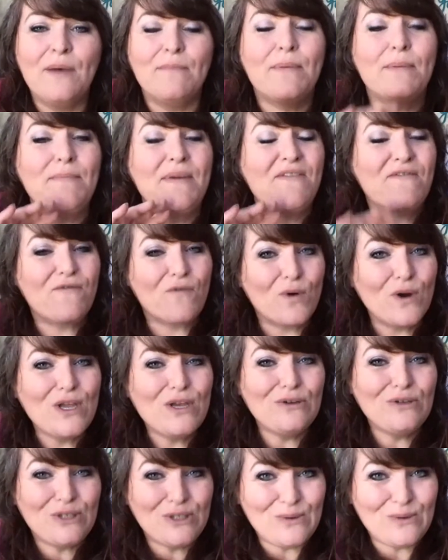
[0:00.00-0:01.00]
But before
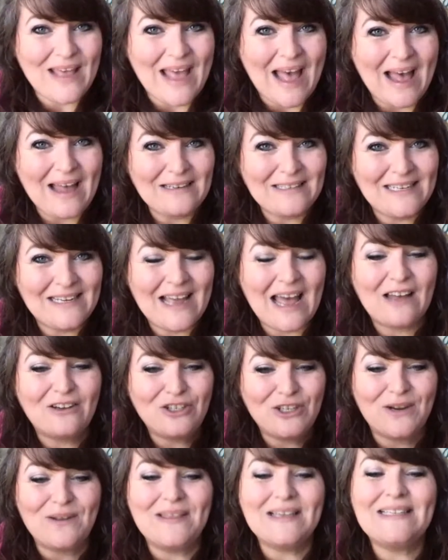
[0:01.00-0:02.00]
you do that, I'll
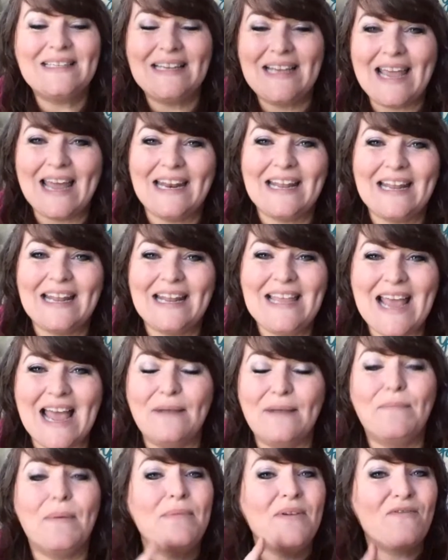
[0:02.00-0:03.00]
share this again at the
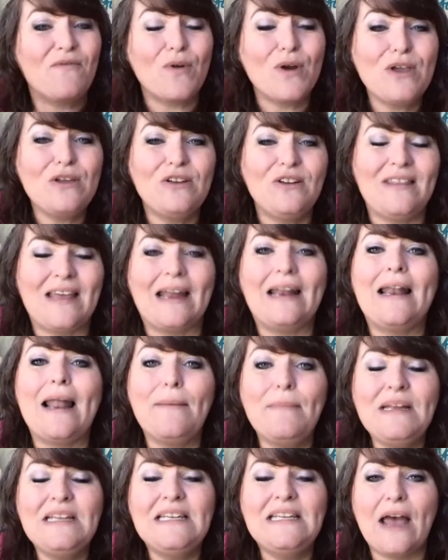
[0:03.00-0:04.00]
end, but before you do that,
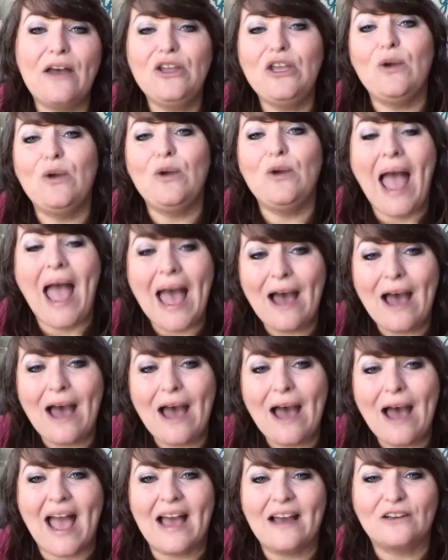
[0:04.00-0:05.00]
let me tell you how
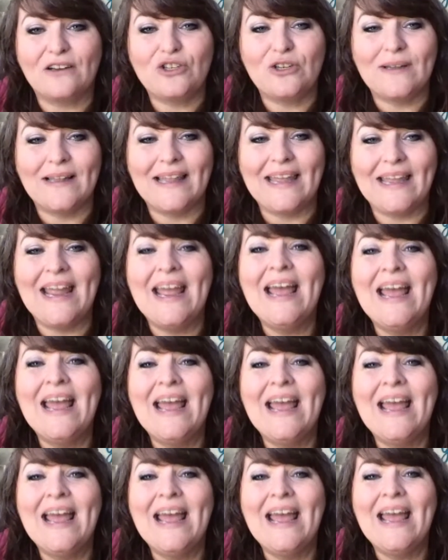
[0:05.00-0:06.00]
to actually
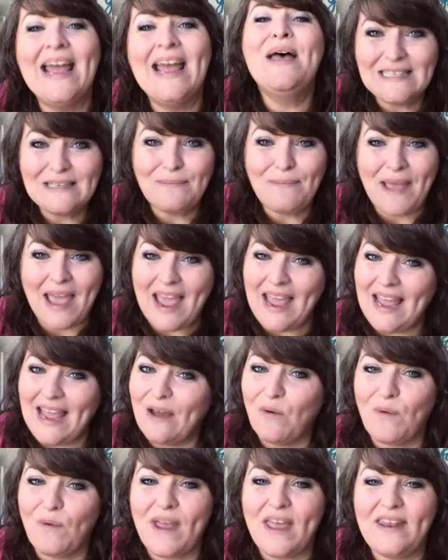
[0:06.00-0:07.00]

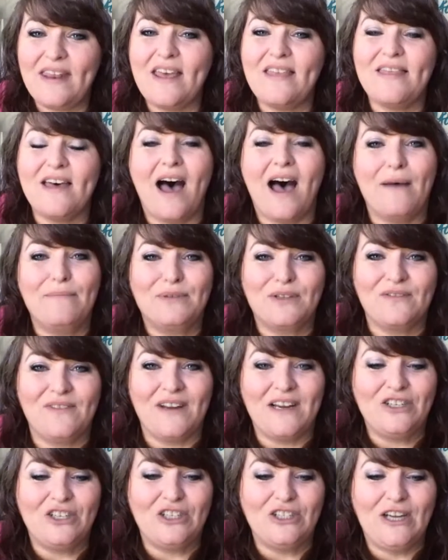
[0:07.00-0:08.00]
participate with the
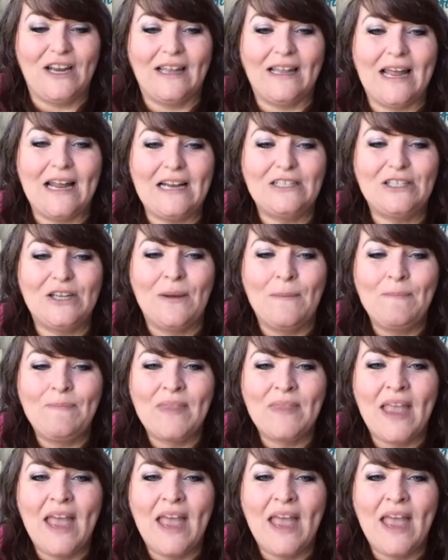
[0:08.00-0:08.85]
observation challenge.